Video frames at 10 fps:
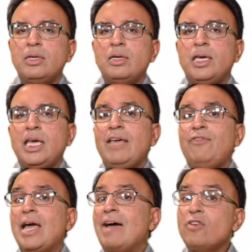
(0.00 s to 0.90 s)
If you
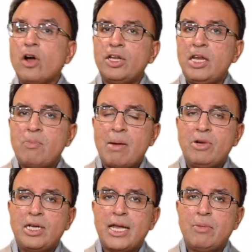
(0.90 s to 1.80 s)
haven't got an in-memory
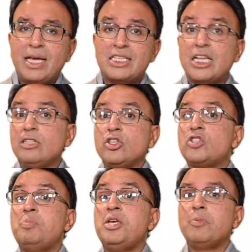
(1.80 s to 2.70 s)
database, it'll just
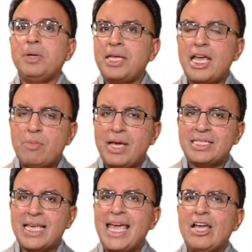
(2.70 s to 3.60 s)
speed up your database
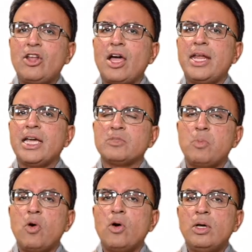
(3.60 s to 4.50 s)
8 or 9x
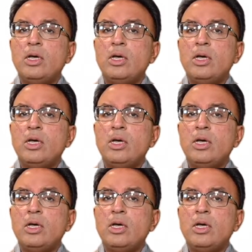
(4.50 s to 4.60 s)
more.